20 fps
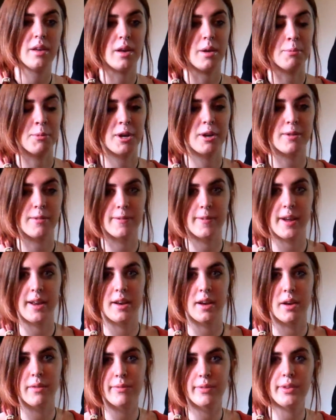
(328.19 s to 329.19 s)
I'm not afraid
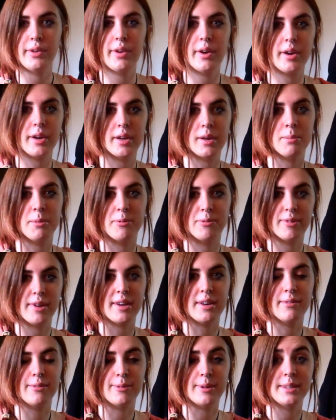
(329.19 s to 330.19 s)
of the dark, I'm
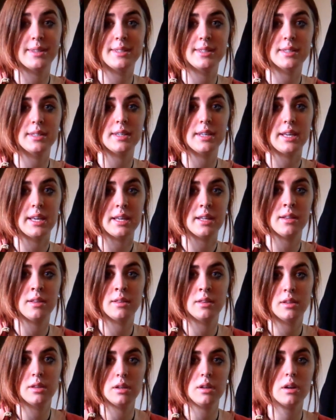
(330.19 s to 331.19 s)
afraid of what's
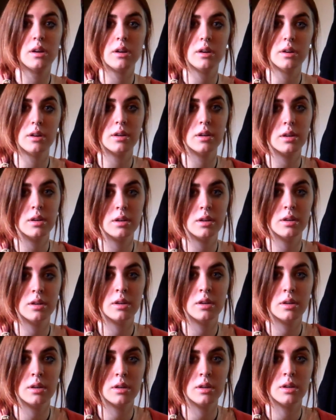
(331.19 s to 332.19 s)
in the dark.
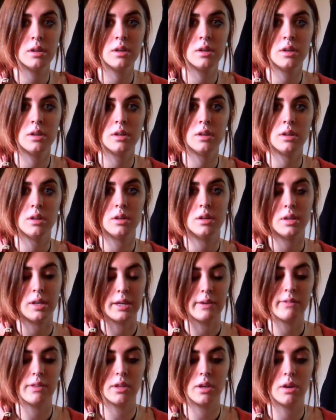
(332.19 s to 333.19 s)

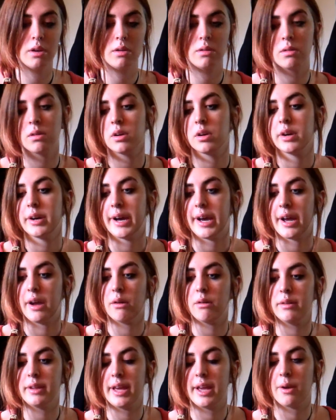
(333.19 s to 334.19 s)
Even though
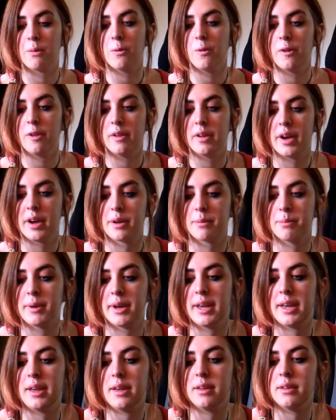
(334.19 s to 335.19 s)
I will lock
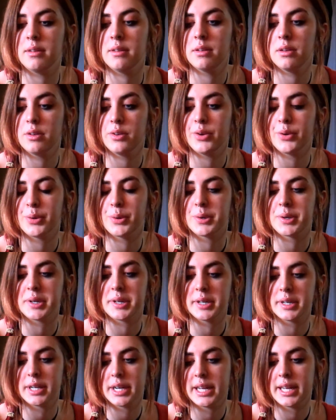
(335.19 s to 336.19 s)
my
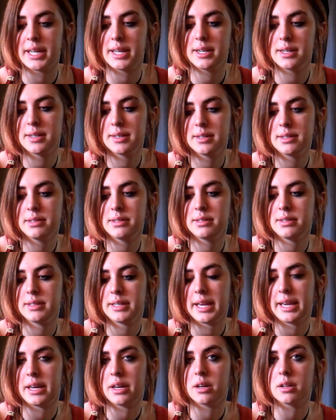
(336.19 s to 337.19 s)
door at
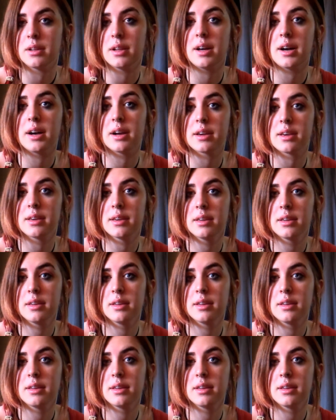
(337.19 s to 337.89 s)
8 o'clock